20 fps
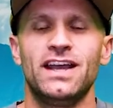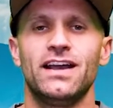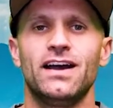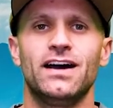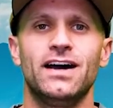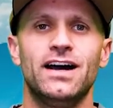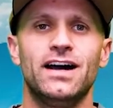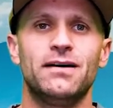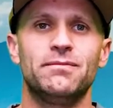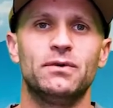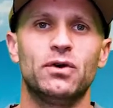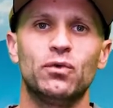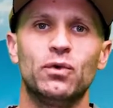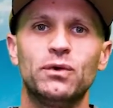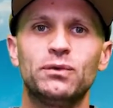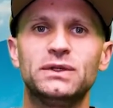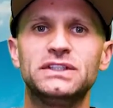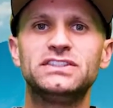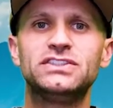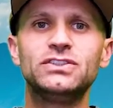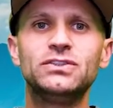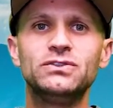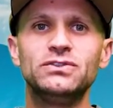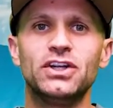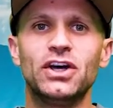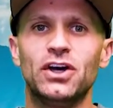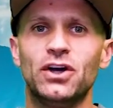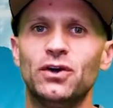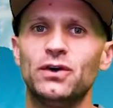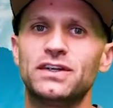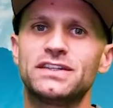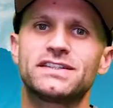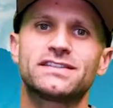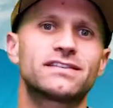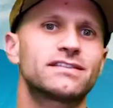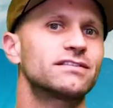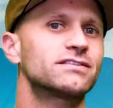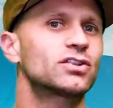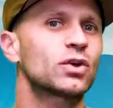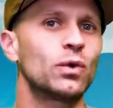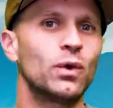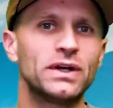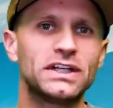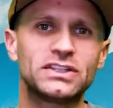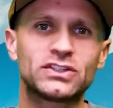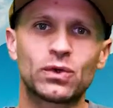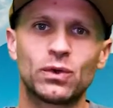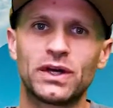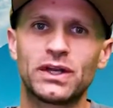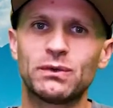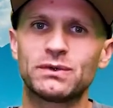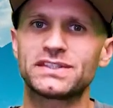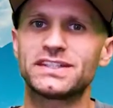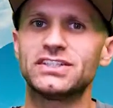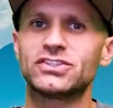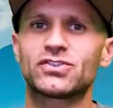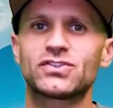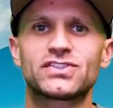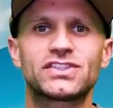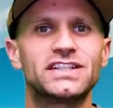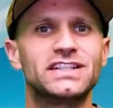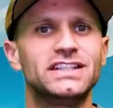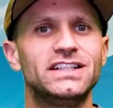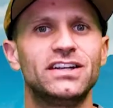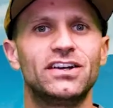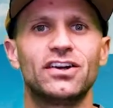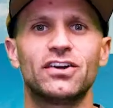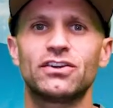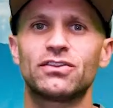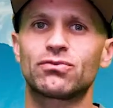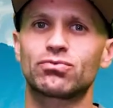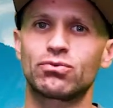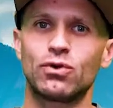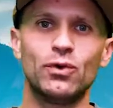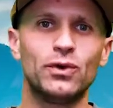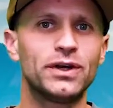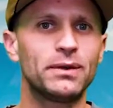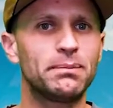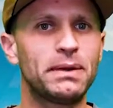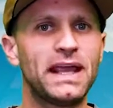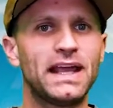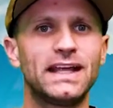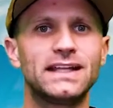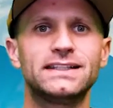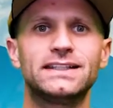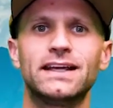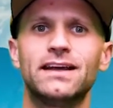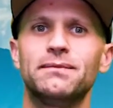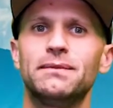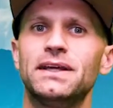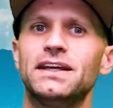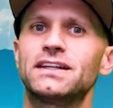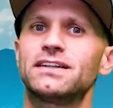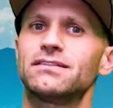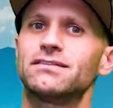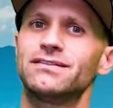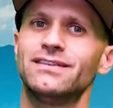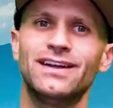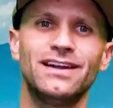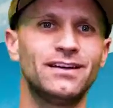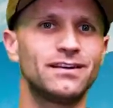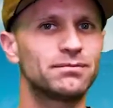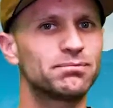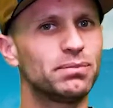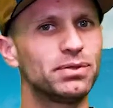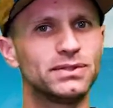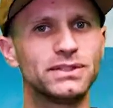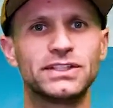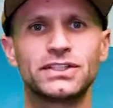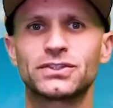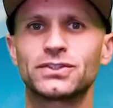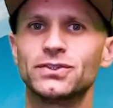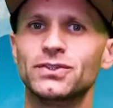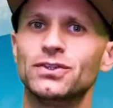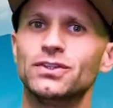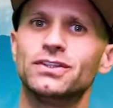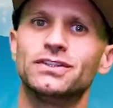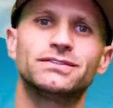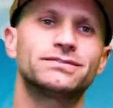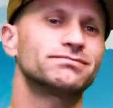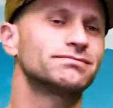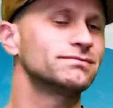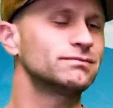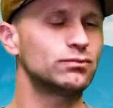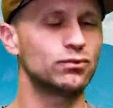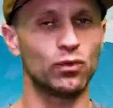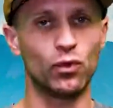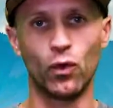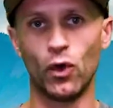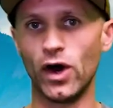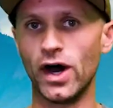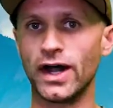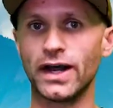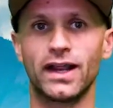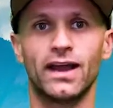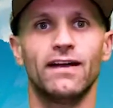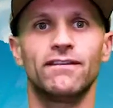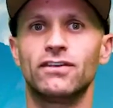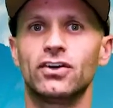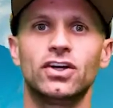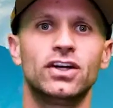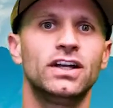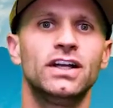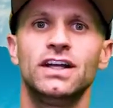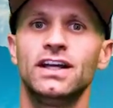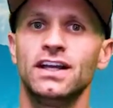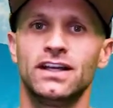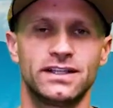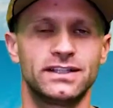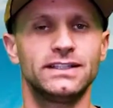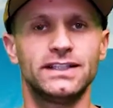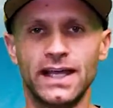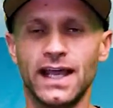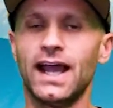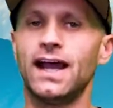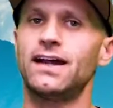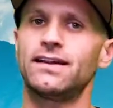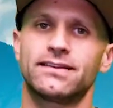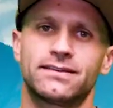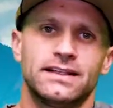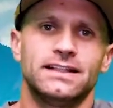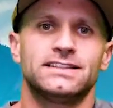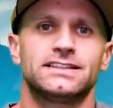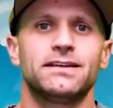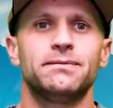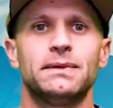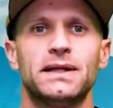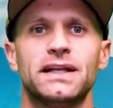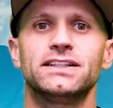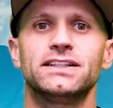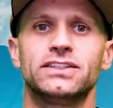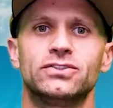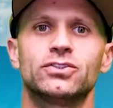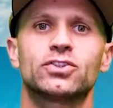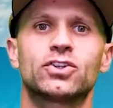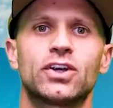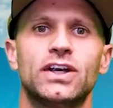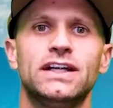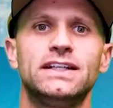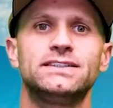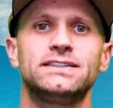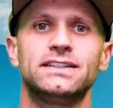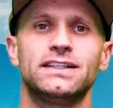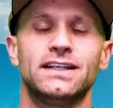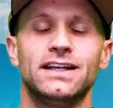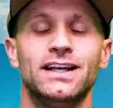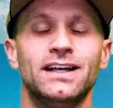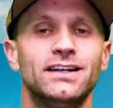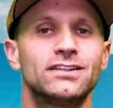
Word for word: Um, what we do know is 2020 was an interesting year, throwing a pandemic, political whatever yeah, things have little crazy.